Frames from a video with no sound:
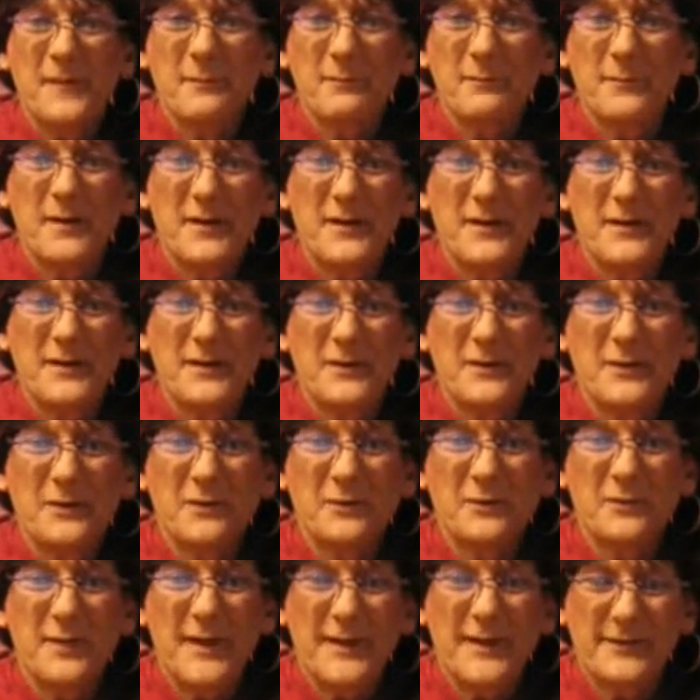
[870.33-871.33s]
that, you
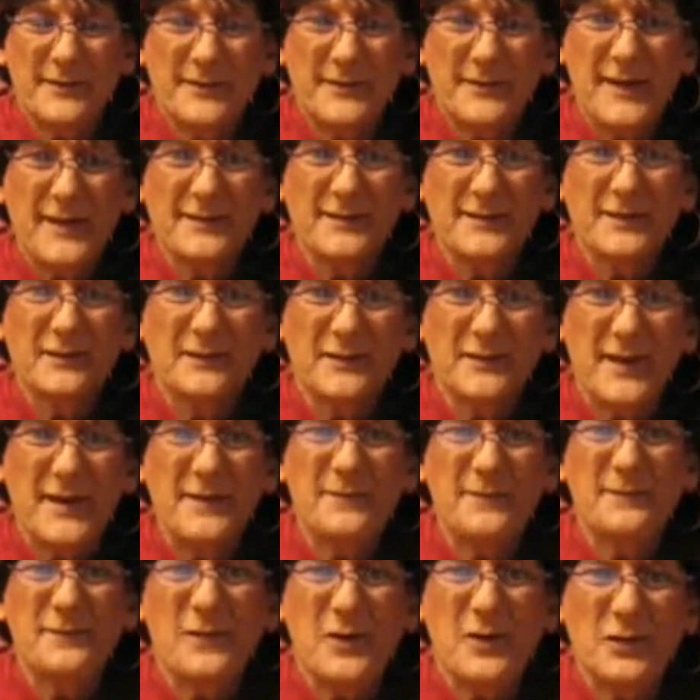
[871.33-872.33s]
know, that's a
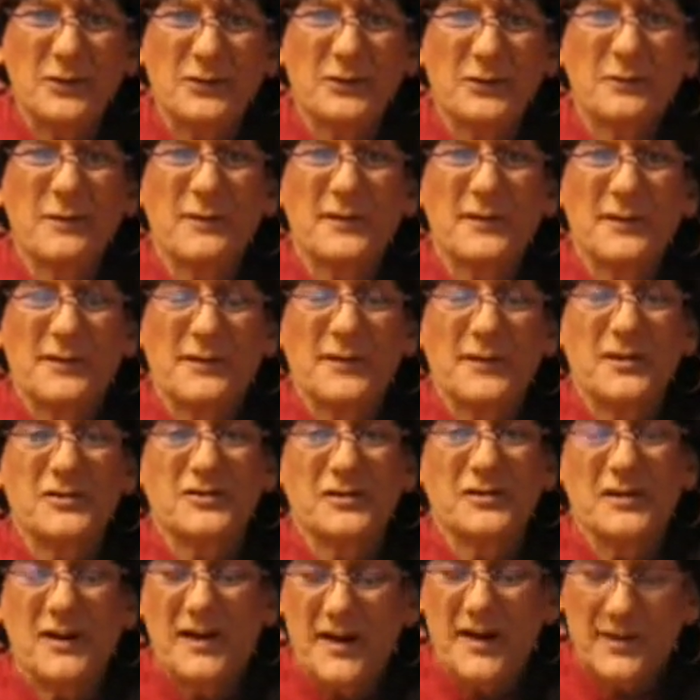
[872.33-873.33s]
life-altering
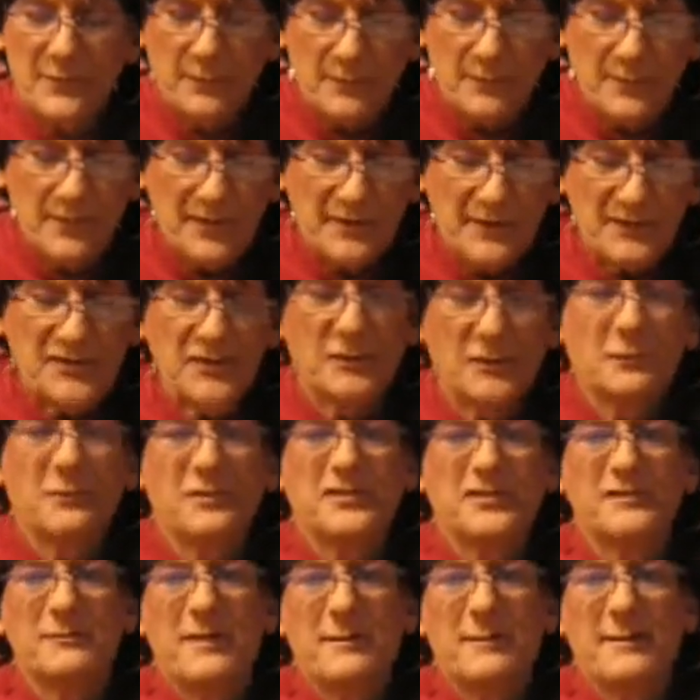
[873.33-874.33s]
decision, and I don't think
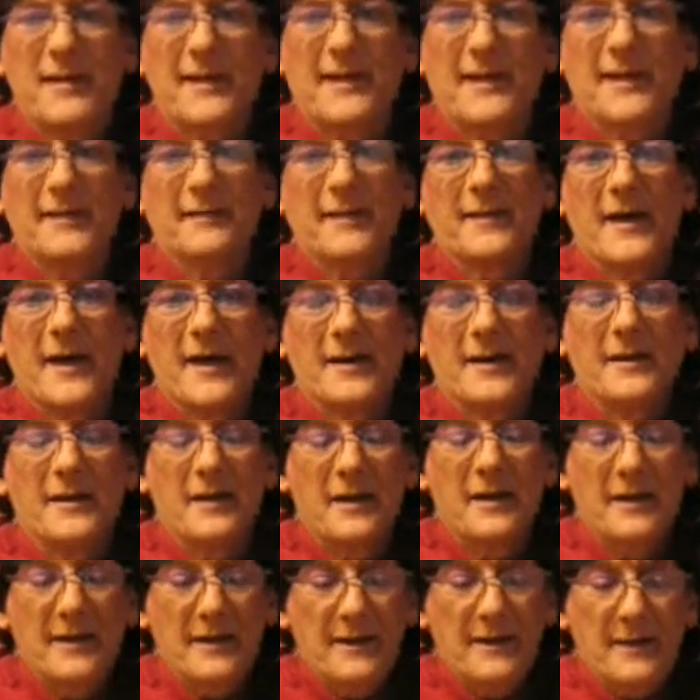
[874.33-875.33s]
children should be making that.
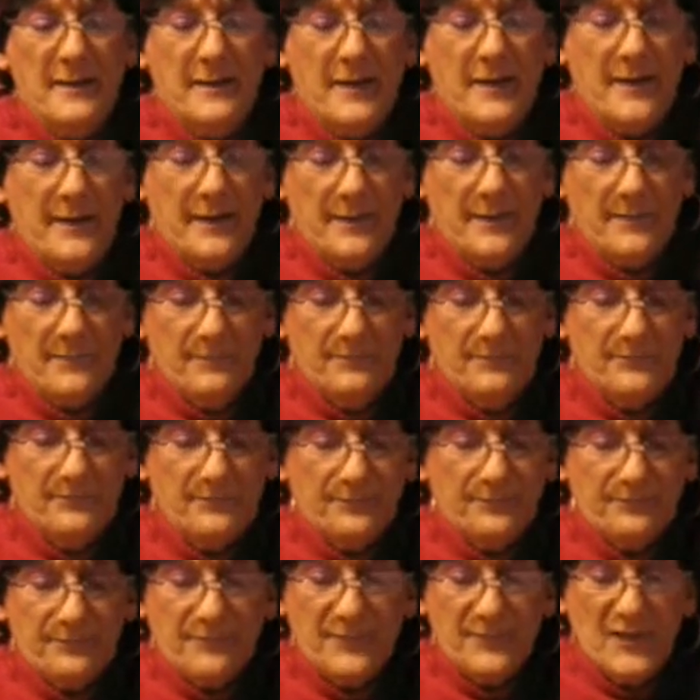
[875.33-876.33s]

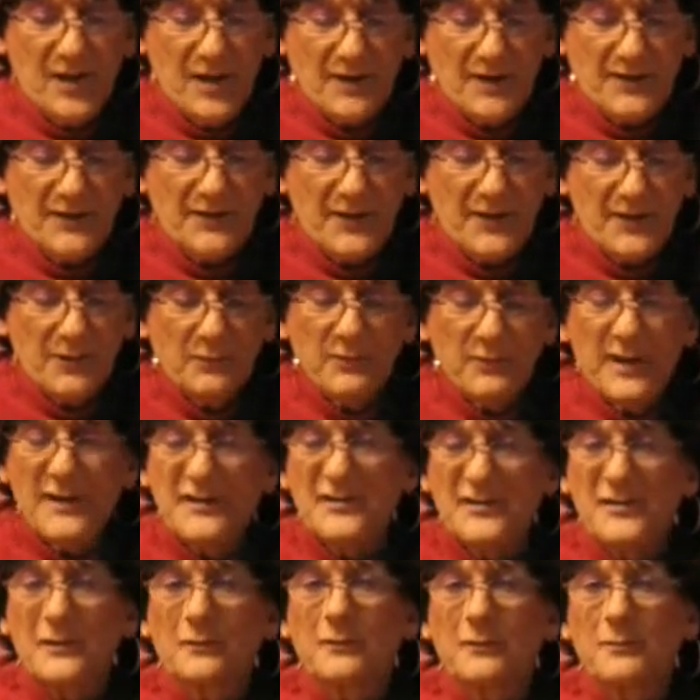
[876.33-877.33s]
Not because I don't
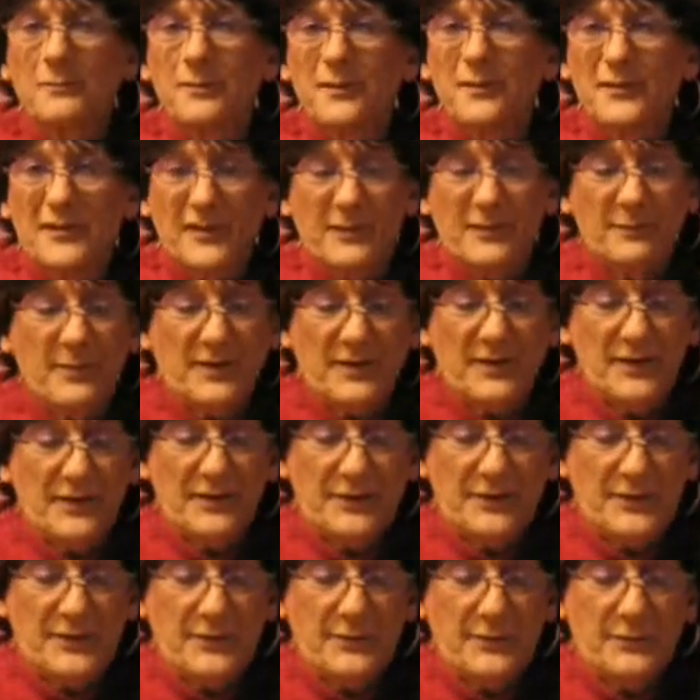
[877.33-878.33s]
like children, but just
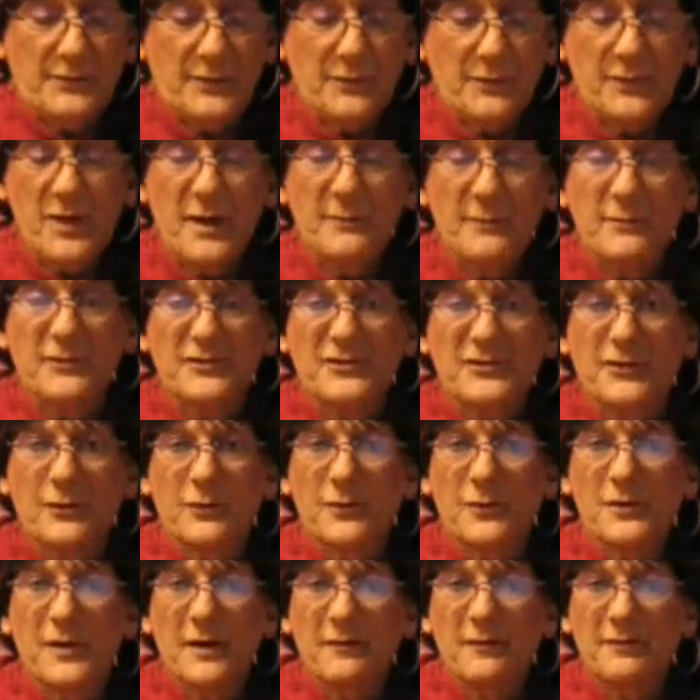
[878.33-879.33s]
because they're not
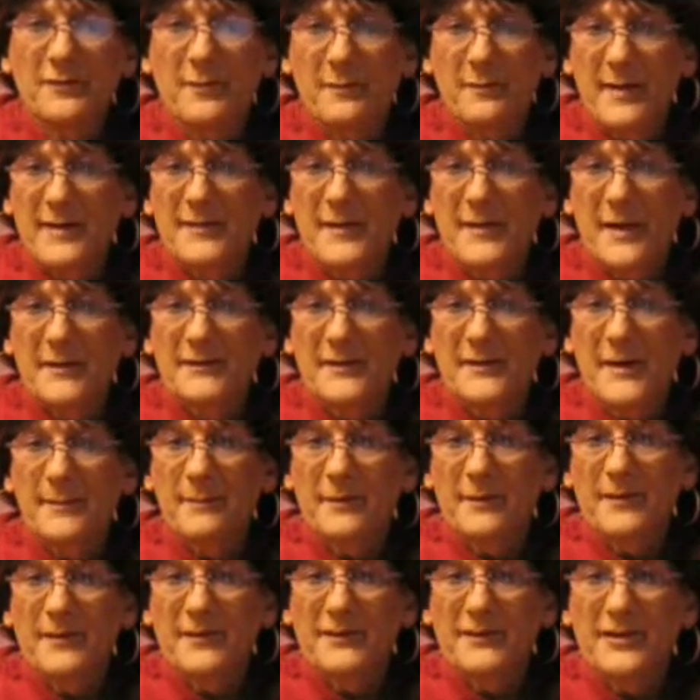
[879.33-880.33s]
mature enough to make that
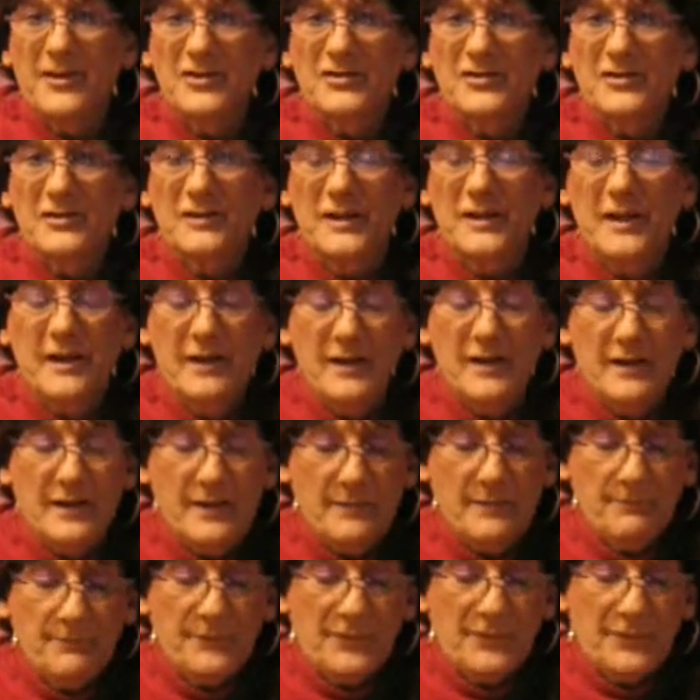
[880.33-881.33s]
type of decision.
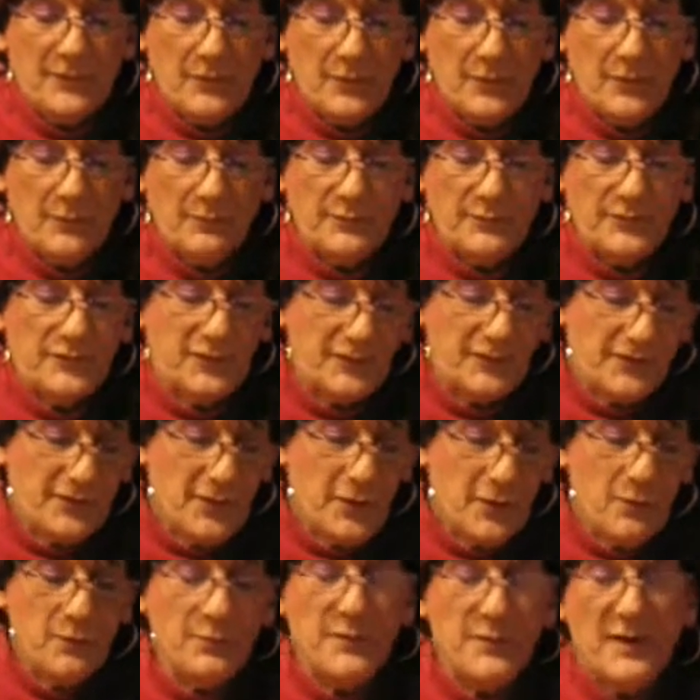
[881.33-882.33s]
So just
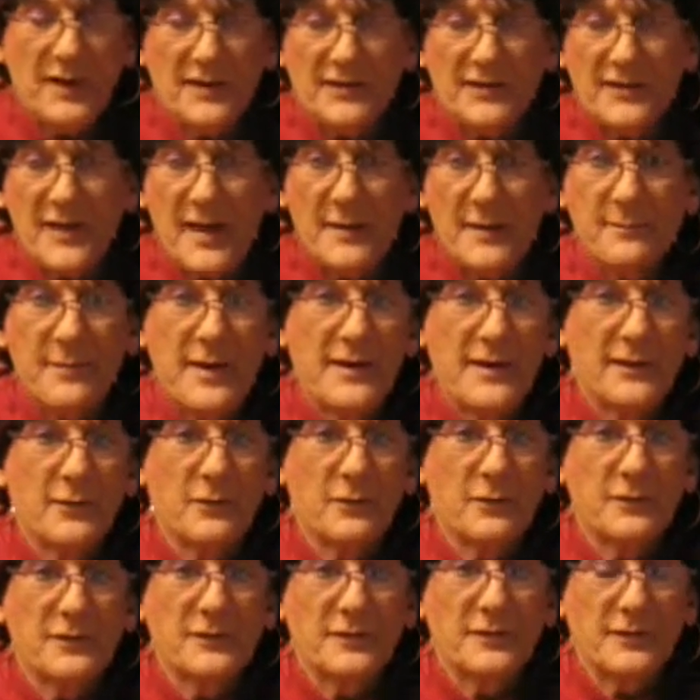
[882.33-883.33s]
know that I stand by
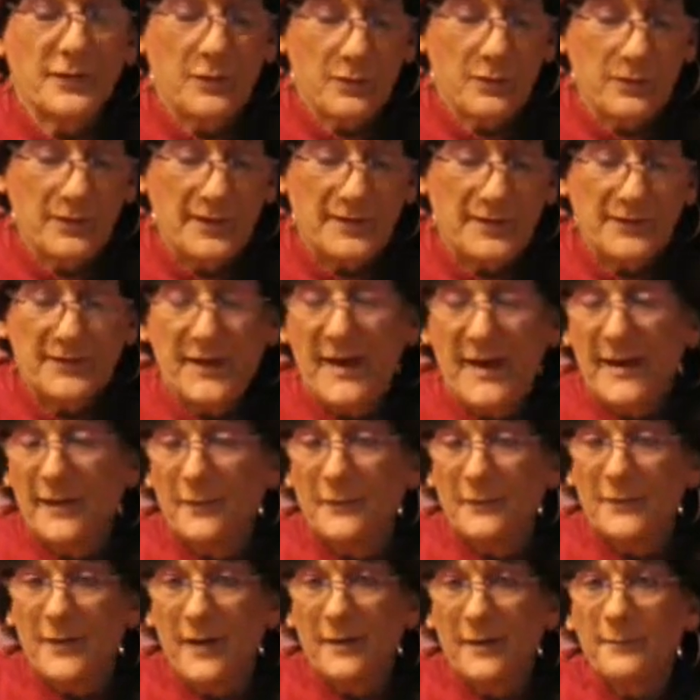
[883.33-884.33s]
Laura Lynn
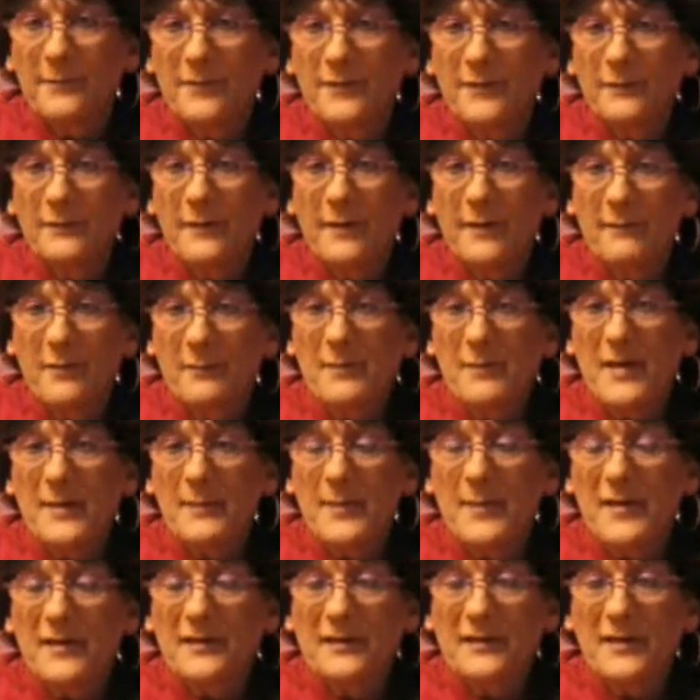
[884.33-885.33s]
Tyler Thompson of the
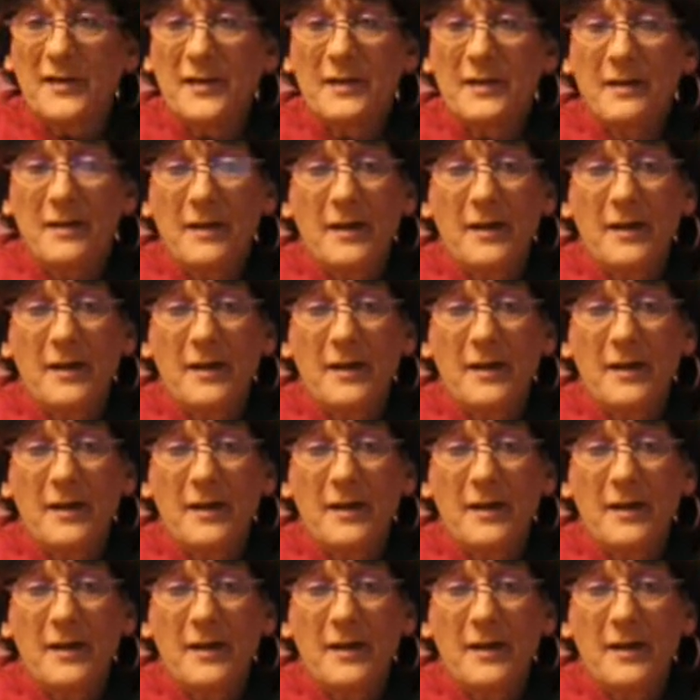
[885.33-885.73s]
PPC,